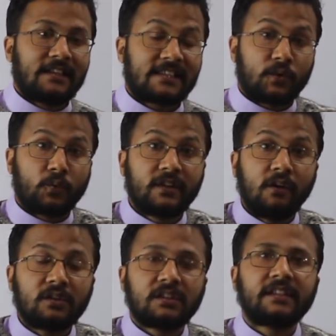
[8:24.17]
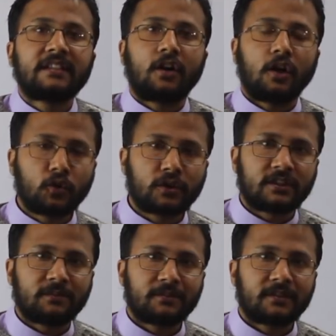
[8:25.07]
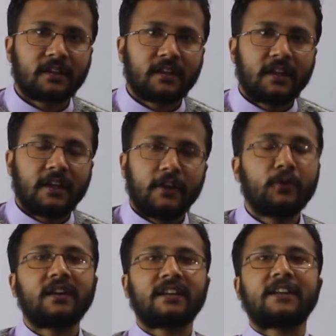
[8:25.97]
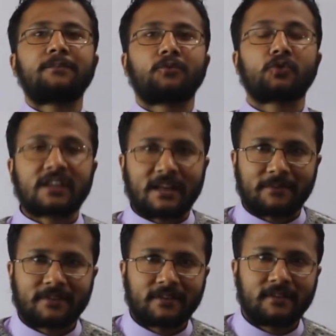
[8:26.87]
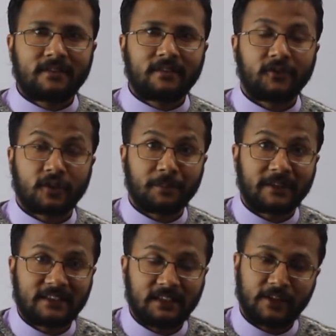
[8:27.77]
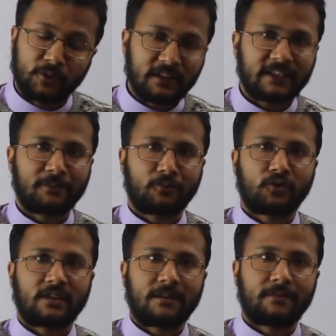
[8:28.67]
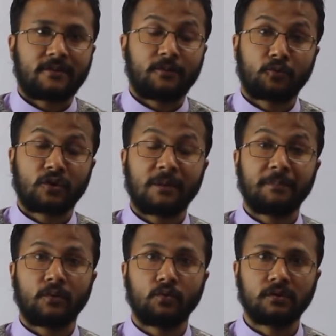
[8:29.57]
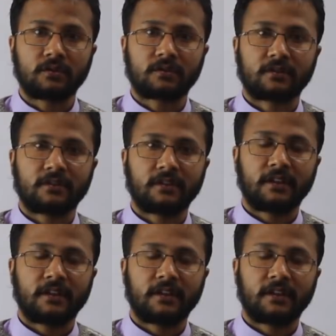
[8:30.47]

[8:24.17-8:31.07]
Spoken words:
See, without learning algorithms, you can write programs. Not a big deal. You can write programs. Your program may work